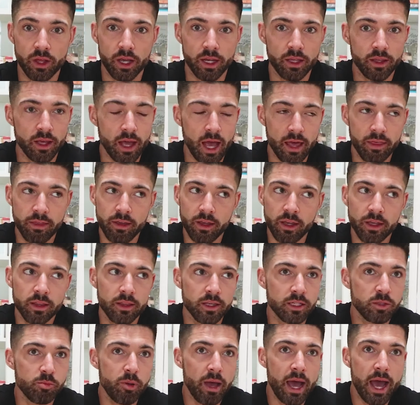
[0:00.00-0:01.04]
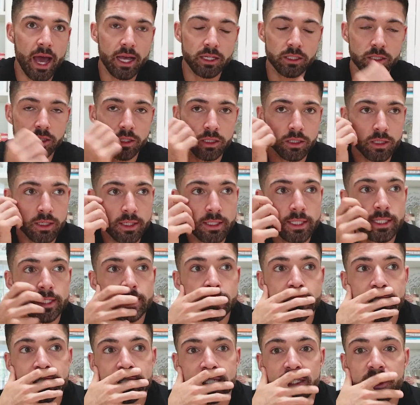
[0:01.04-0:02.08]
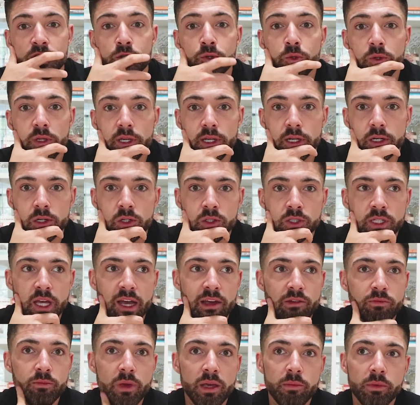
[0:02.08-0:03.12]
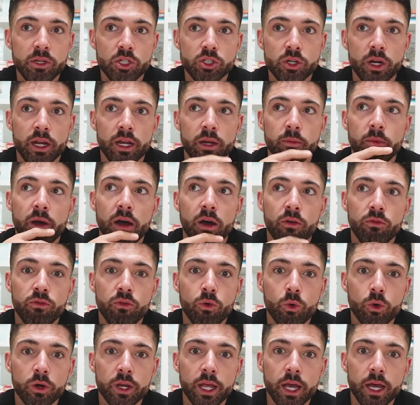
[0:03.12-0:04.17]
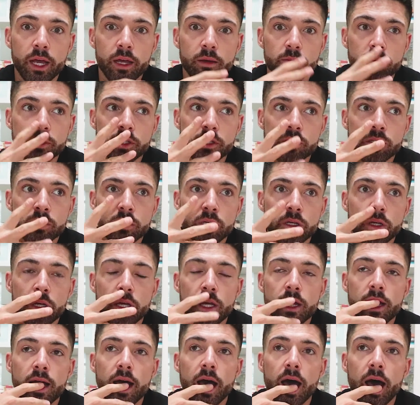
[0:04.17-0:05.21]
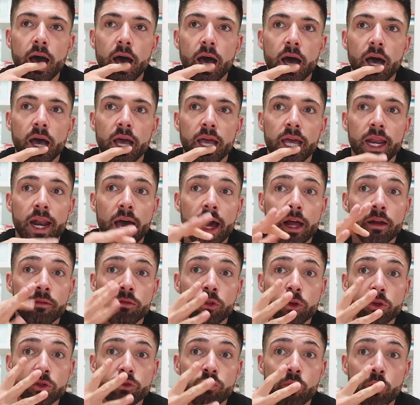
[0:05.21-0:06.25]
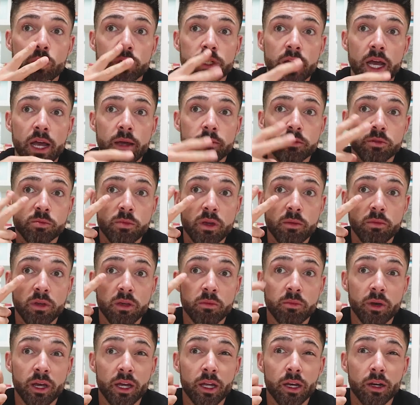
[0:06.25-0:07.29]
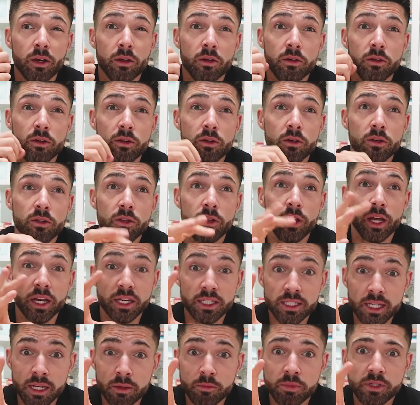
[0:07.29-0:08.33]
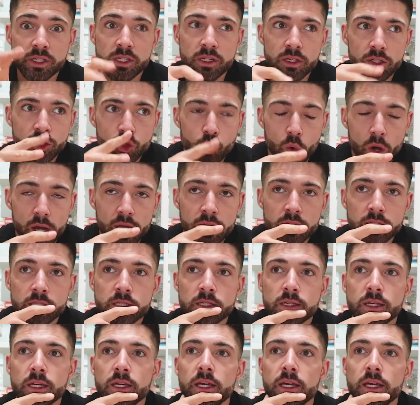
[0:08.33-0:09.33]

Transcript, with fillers: Like, I think in this past two years, I've maybe drank about four times. Uh, and out of those four times, maybe been like tipsy twice.